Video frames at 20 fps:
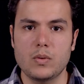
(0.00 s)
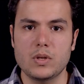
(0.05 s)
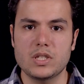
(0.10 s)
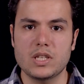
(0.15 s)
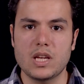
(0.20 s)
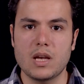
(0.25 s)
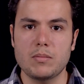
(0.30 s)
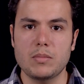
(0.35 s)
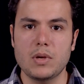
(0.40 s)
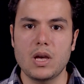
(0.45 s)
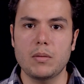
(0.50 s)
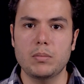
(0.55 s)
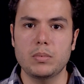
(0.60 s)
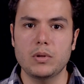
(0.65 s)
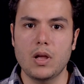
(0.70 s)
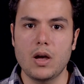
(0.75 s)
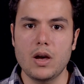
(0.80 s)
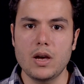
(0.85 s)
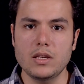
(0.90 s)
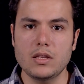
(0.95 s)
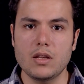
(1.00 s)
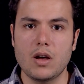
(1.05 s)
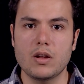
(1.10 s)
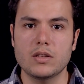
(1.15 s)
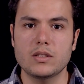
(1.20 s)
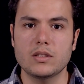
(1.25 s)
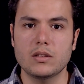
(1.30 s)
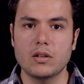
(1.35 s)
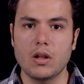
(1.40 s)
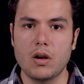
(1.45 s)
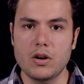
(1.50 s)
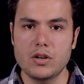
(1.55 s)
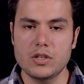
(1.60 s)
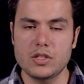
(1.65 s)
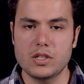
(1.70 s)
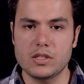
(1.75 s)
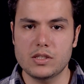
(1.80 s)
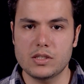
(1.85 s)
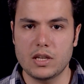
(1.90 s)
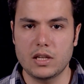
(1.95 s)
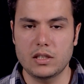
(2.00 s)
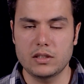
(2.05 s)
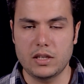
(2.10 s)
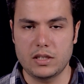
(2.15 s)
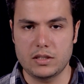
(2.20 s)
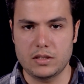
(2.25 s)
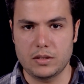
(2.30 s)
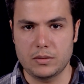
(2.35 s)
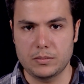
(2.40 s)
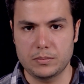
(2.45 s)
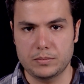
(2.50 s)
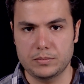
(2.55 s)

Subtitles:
which can be applied on large-scale data.